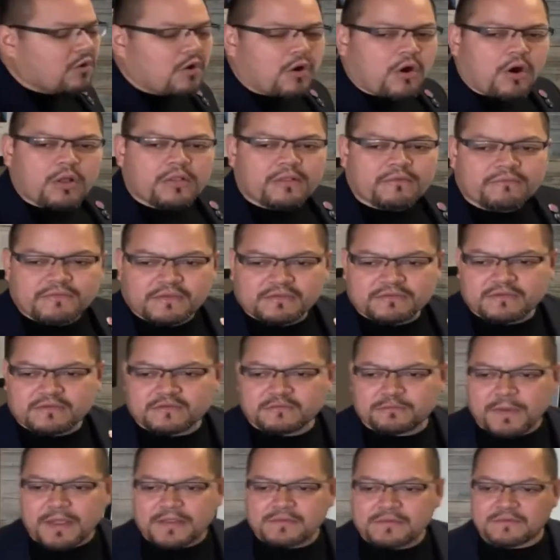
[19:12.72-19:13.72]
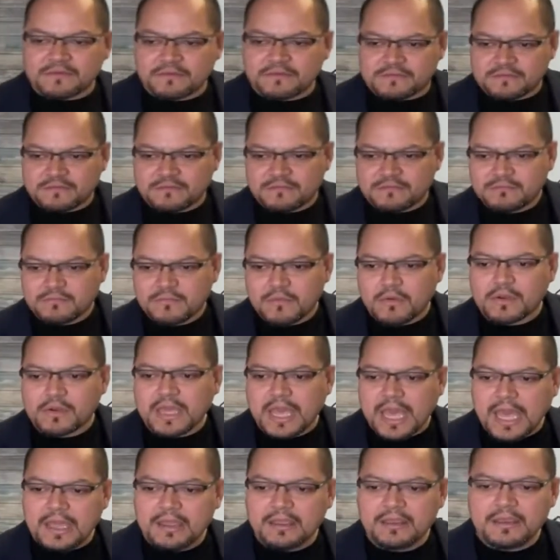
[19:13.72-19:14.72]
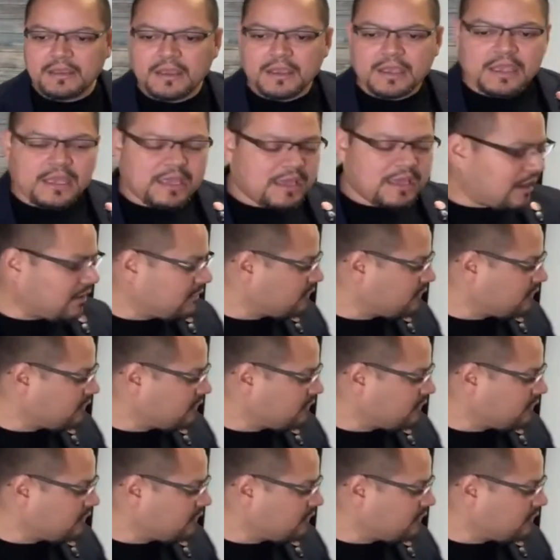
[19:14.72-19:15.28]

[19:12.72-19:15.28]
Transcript: all of these expenses. Okay, and